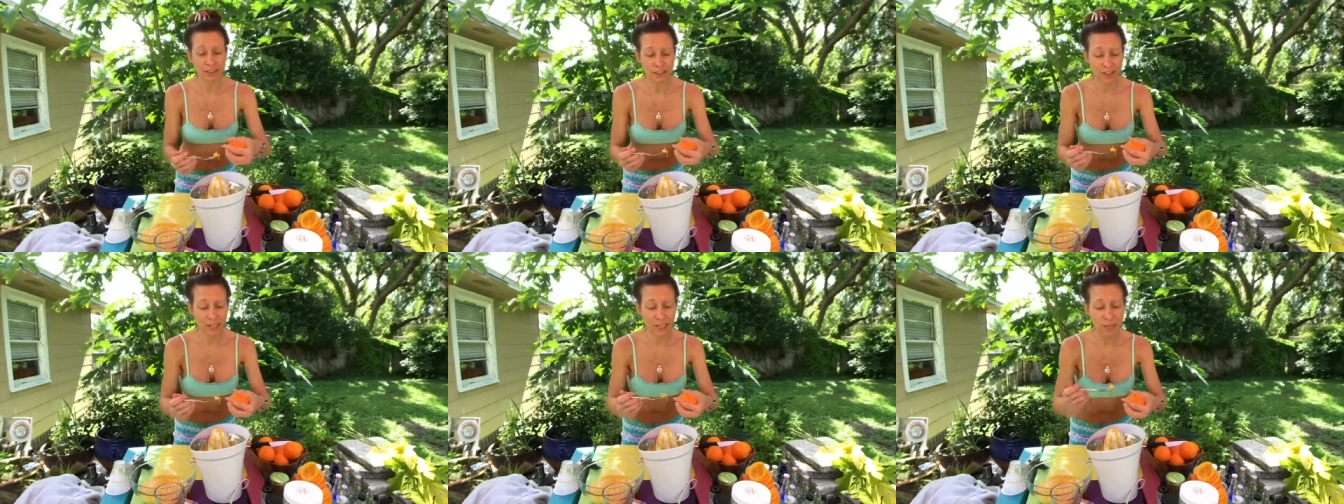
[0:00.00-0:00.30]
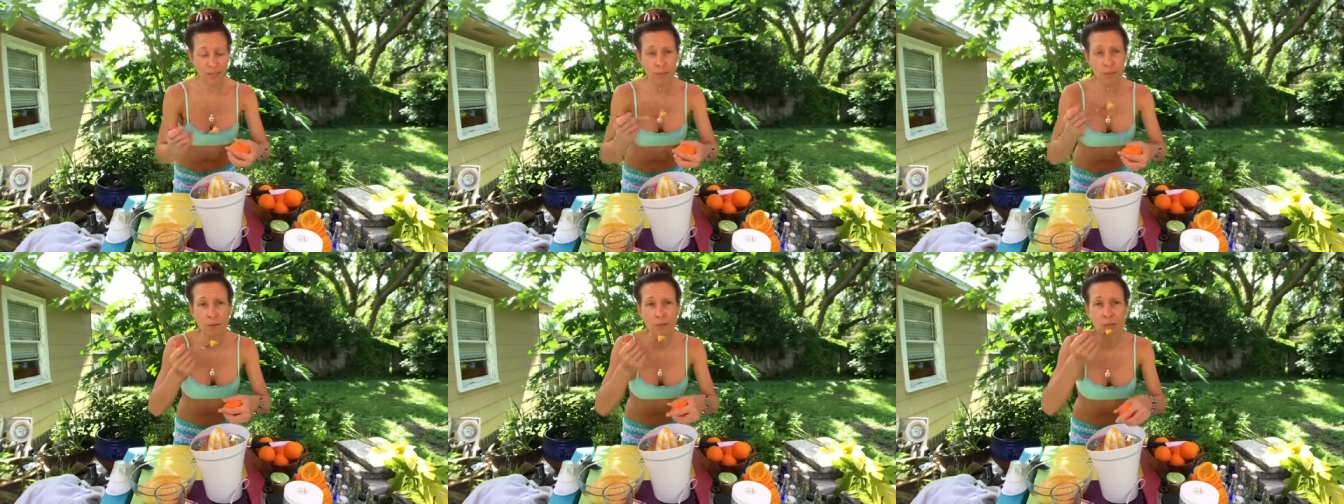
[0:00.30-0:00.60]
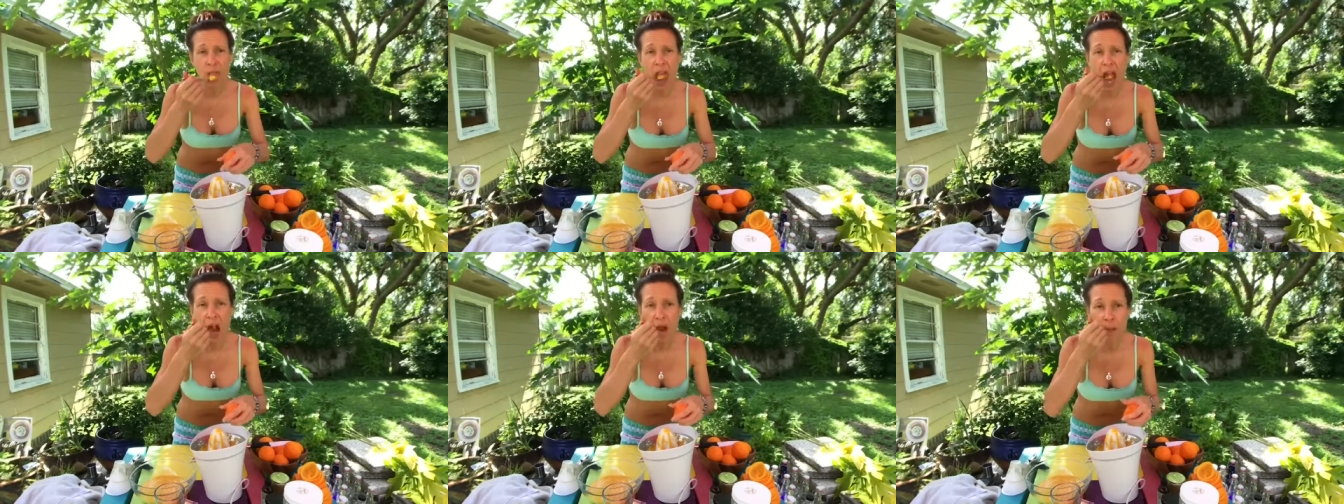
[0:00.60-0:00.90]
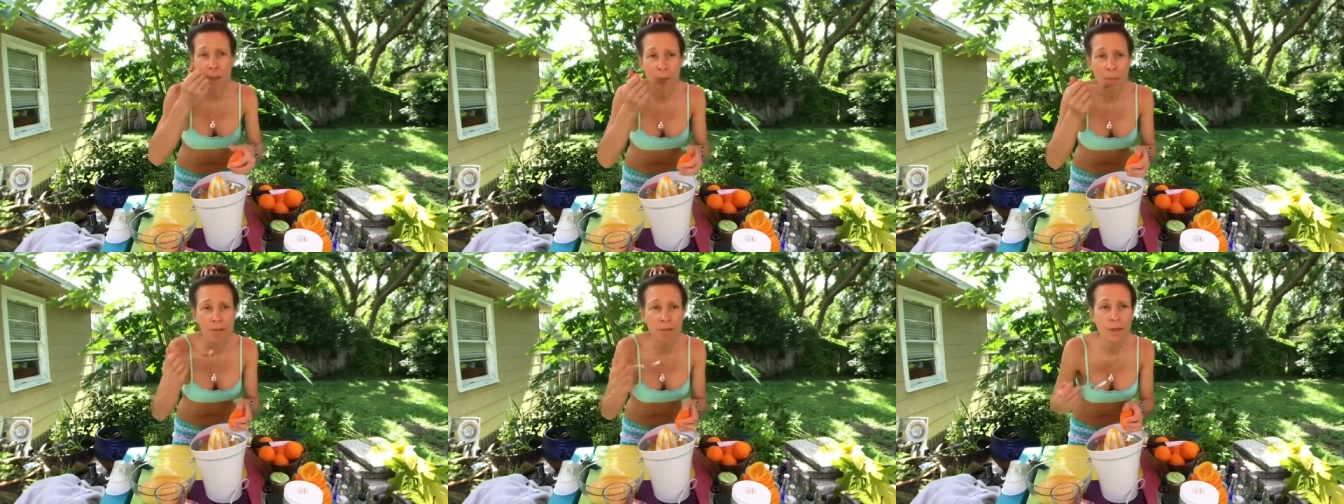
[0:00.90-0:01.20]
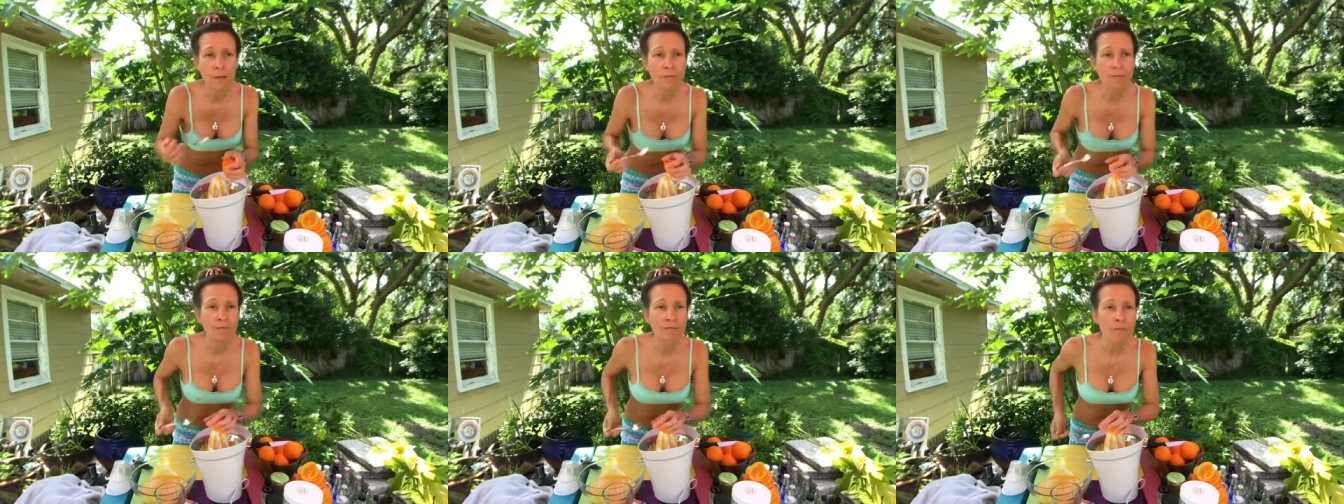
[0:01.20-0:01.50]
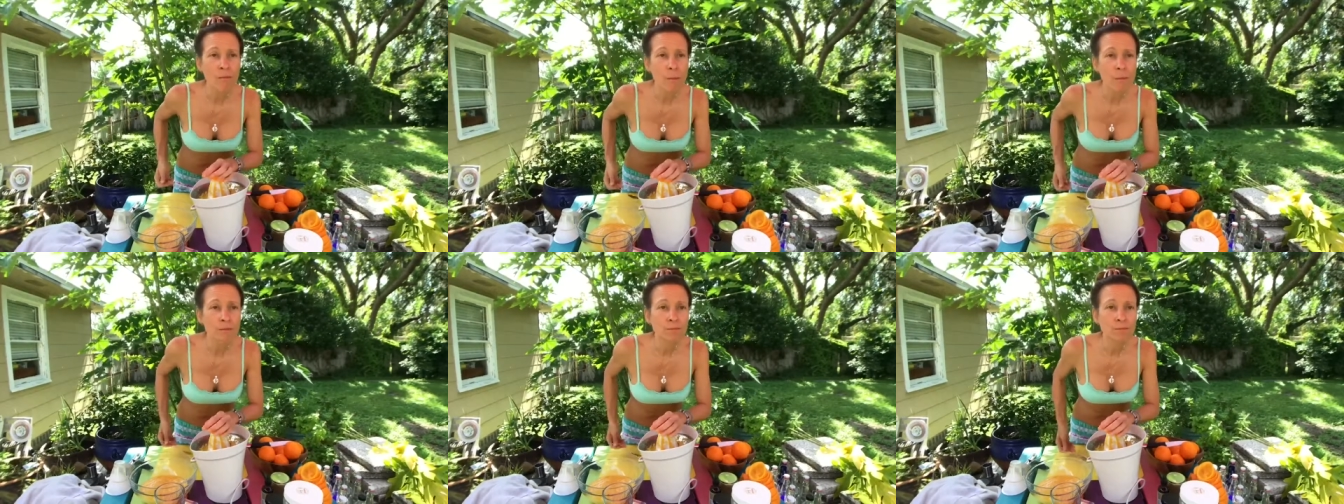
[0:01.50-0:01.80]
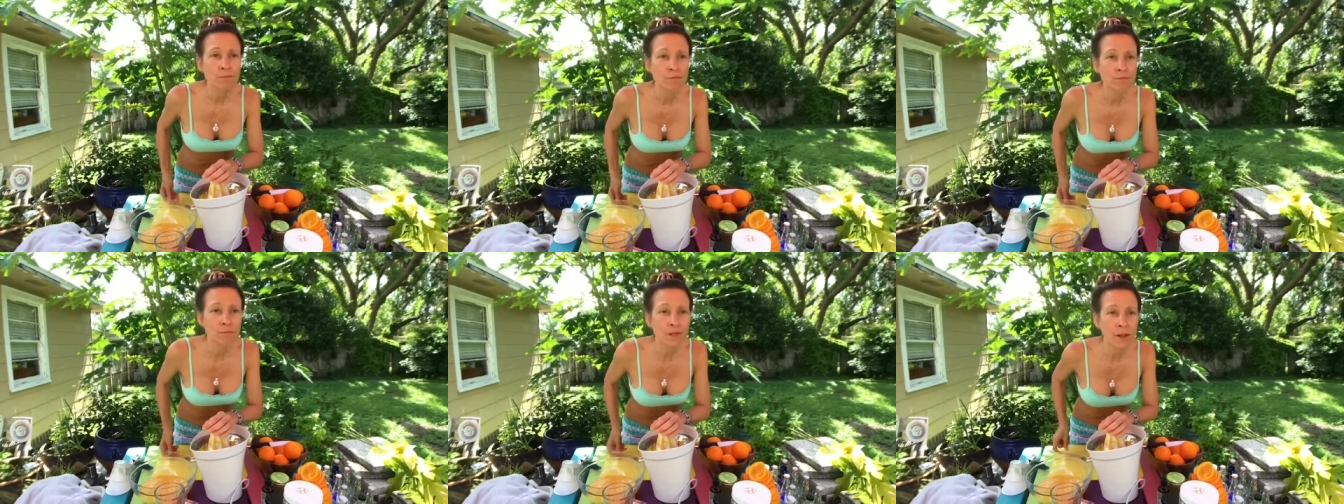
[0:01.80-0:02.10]
the States.
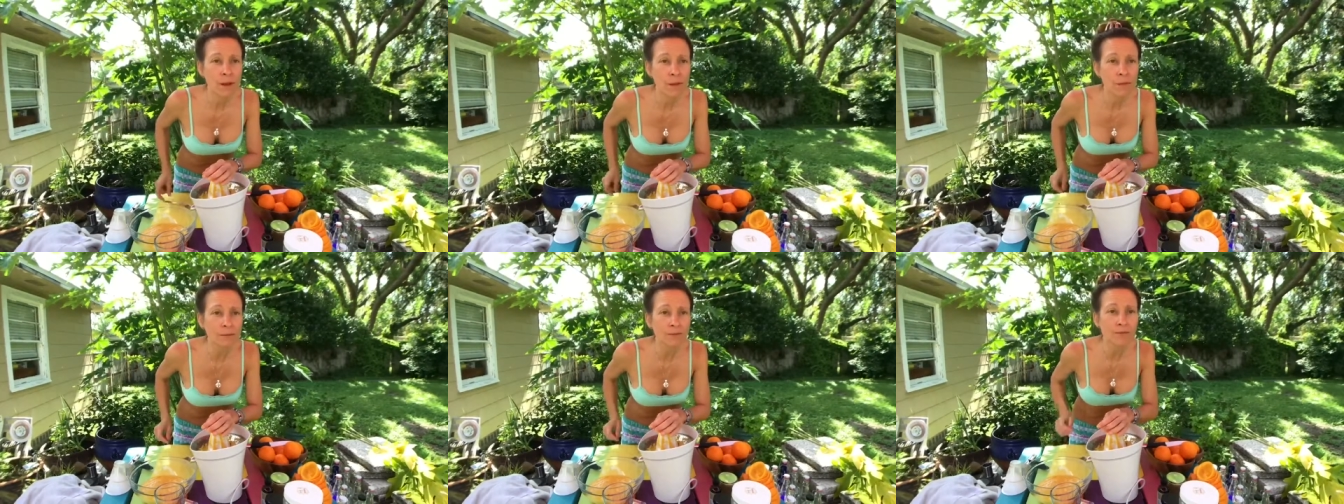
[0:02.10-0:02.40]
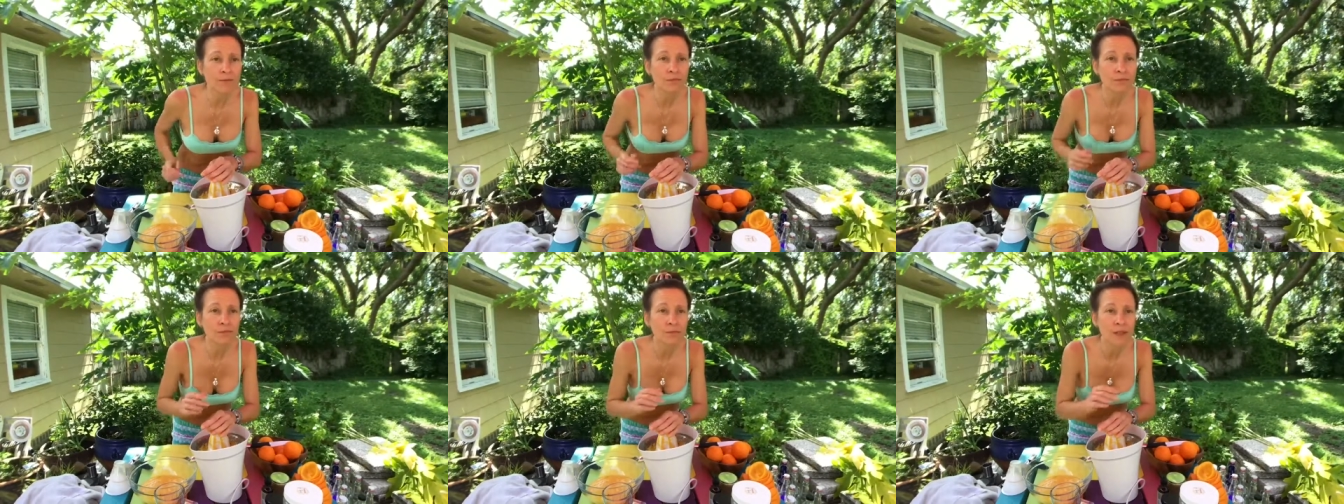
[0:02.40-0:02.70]
Mmm.